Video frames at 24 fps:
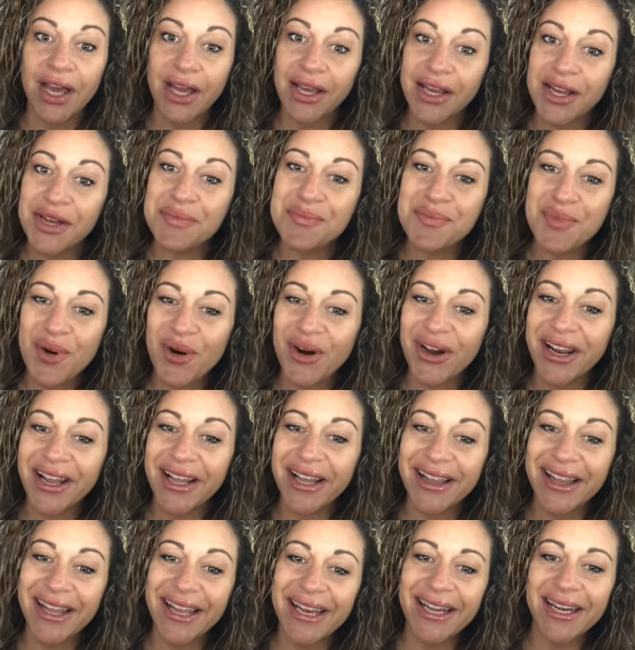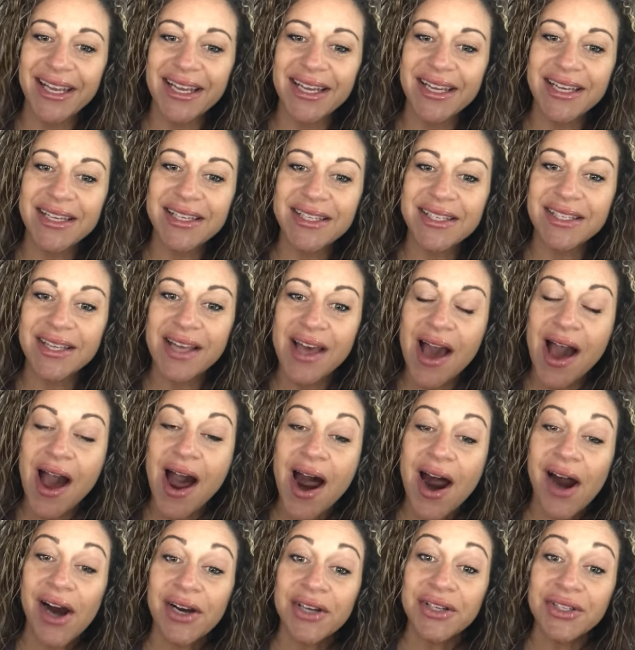Good morning, ladies.
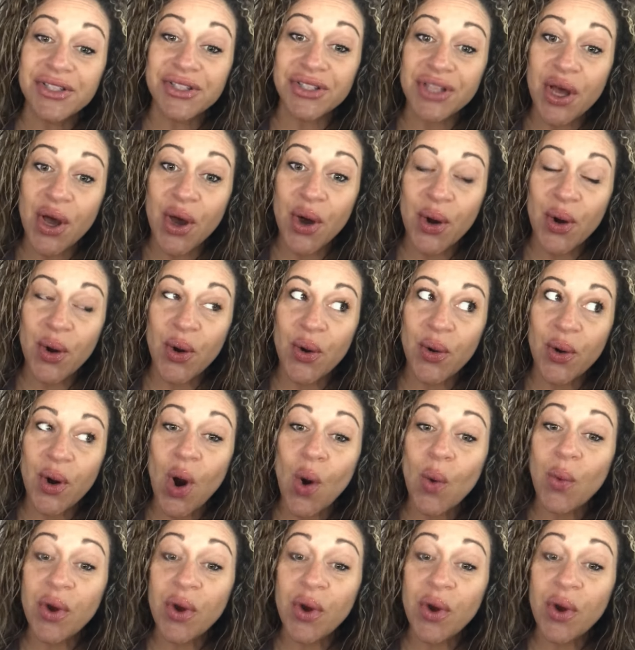So,